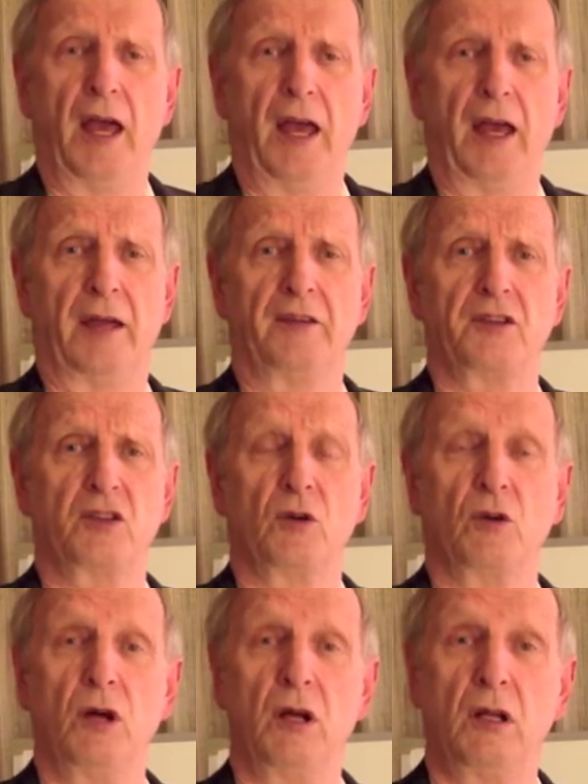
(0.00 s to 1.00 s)
And
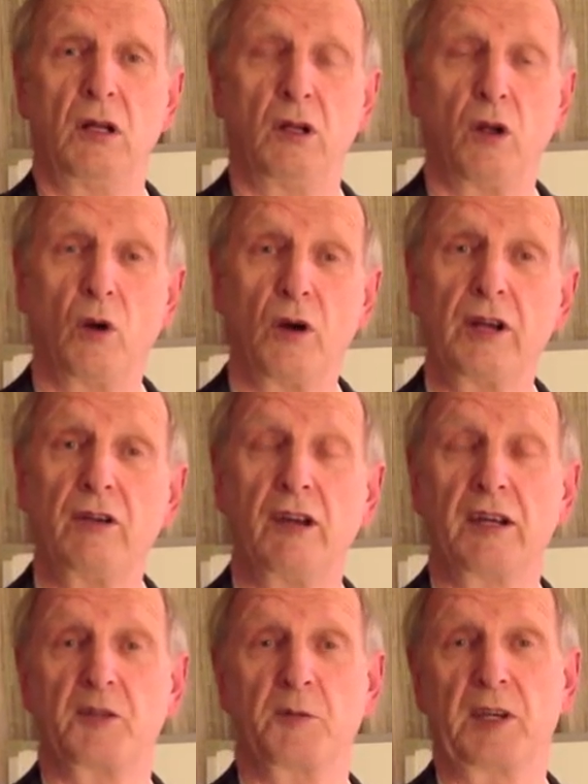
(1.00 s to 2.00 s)
so lowering your
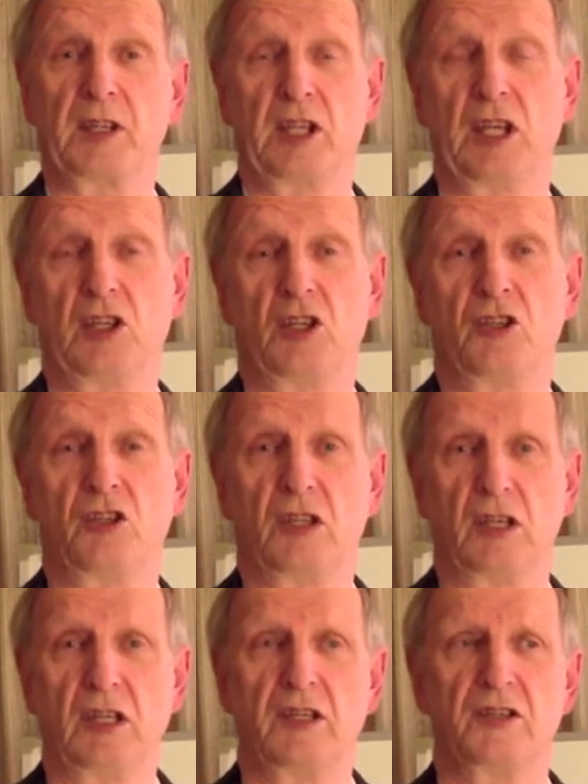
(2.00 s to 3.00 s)
expectations
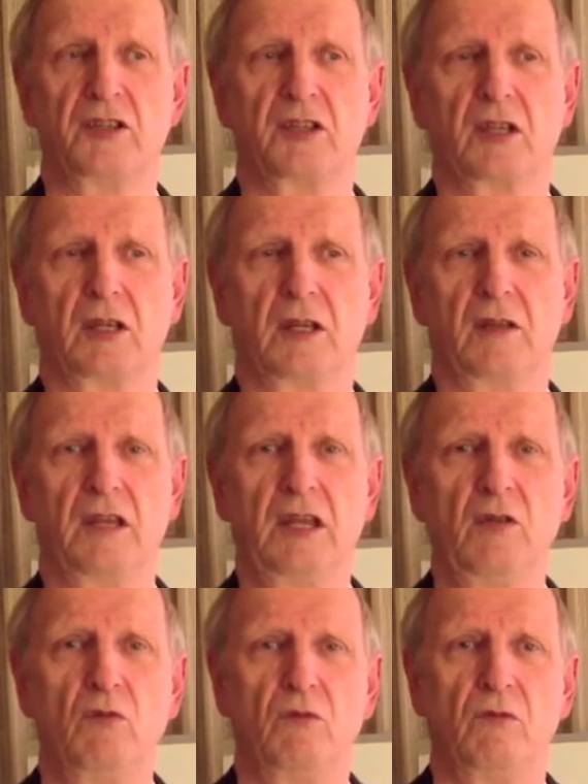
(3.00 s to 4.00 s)
is
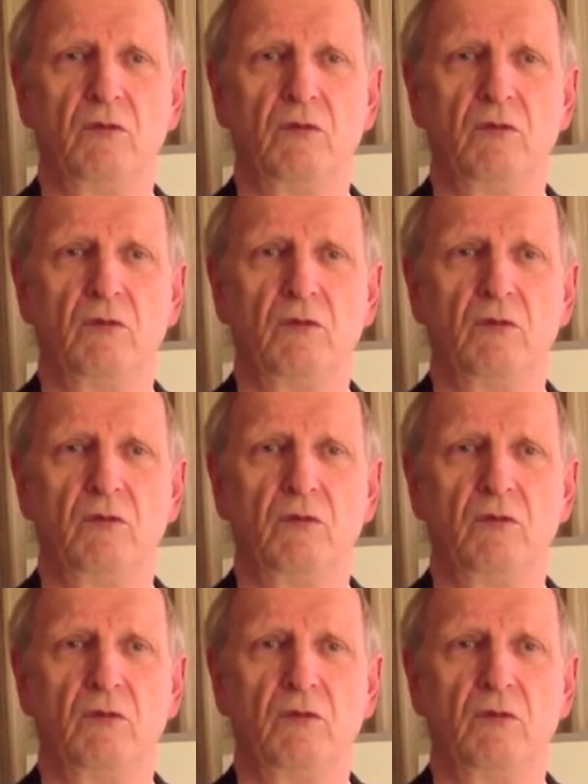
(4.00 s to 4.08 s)
the